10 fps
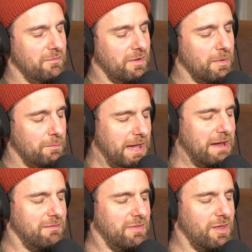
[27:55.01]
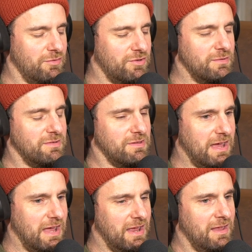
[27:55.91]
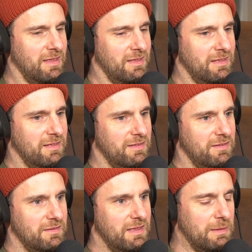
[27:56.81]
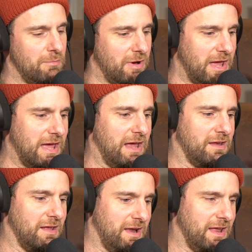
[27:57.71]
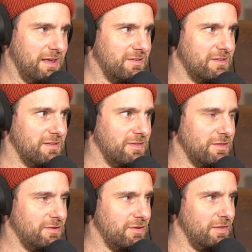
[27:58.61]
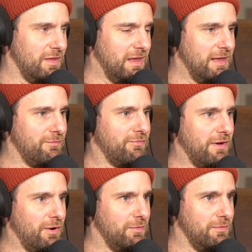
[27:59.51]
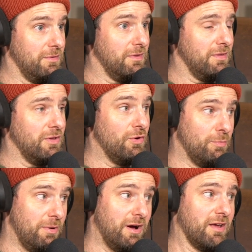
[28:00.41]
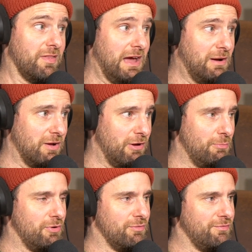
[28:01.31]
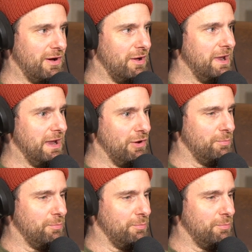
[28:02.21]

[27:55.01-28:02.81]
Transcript: comparing those two today, in my head at least, it felt, your bike, the outgoing model, felt a little